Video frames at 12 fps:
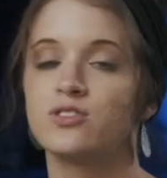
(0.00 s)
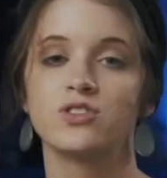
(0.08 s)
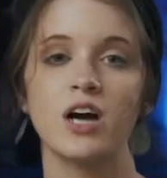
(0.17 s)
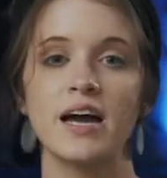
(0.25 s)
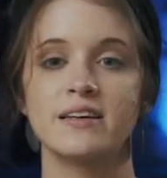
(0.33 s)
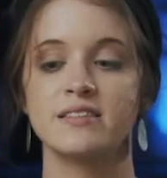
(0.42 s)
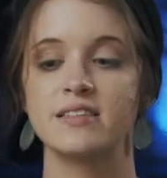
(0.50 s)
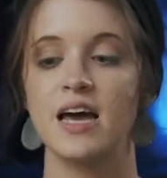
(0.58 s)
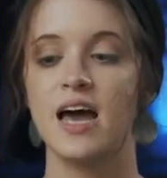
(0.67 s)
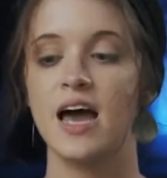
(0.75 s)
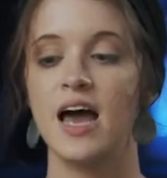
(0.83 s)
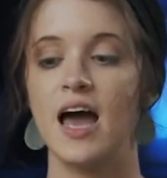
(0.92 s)
of Christ,
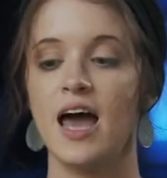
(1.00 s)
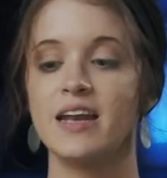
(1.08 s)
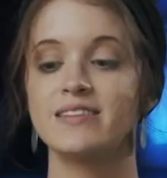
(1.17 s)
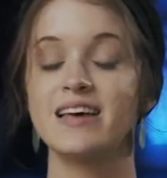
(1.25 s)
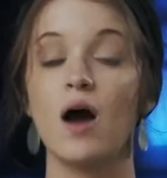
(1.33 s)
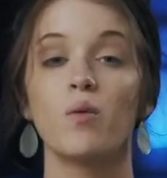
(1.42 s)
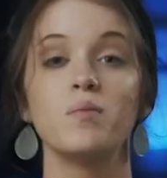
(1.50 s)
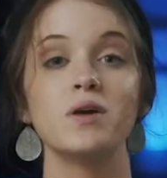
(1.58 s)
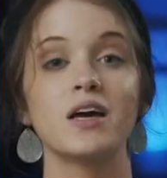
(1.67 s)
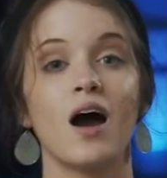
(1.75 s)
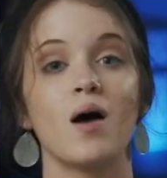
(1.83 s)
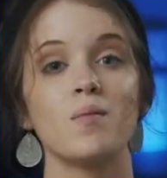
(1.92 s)
and it's how we
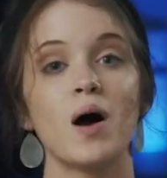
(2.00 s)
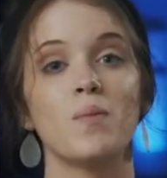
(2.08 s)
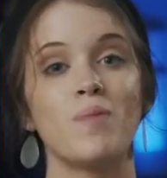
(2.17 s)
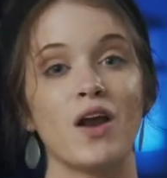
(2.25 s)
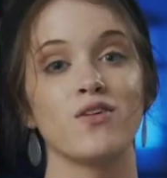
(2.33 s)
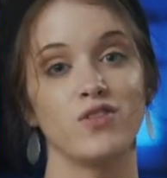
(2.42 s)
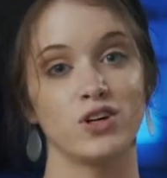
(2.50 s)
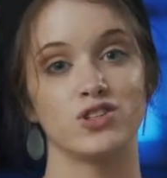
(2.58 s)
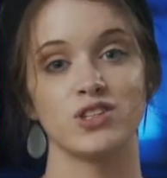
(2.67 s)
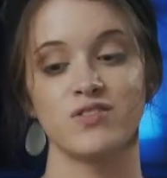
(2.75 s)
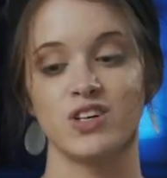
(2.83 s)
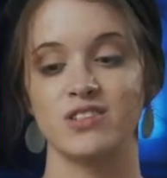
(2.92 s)
become a better
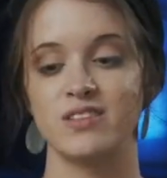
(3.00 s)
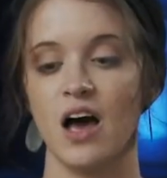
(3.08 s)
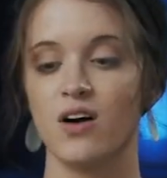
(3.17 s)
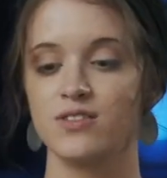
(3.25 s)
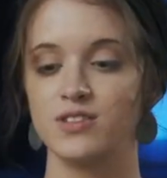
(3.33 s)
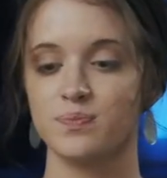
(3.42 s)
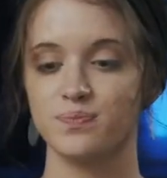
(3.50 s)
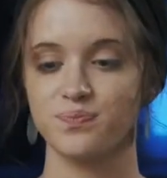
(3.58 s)
version of ourselves.